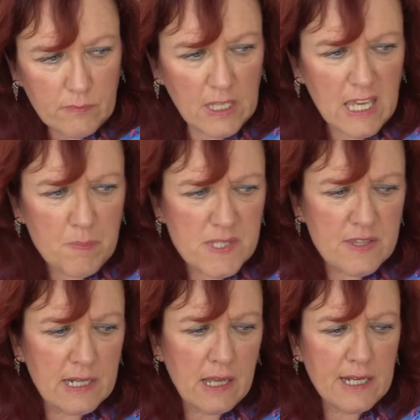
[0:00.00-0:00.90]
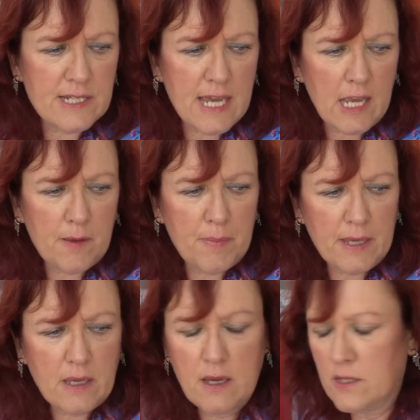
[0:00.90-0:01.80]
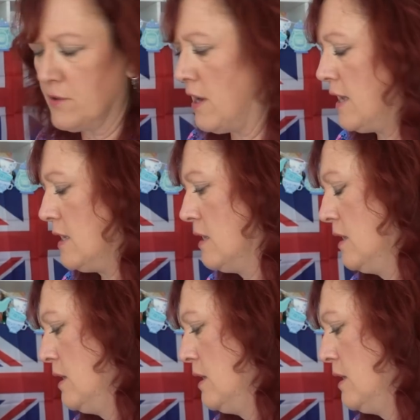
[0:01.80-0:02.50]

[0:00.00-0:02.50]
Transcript: Keepers of the Light Deck by Kyle Gray.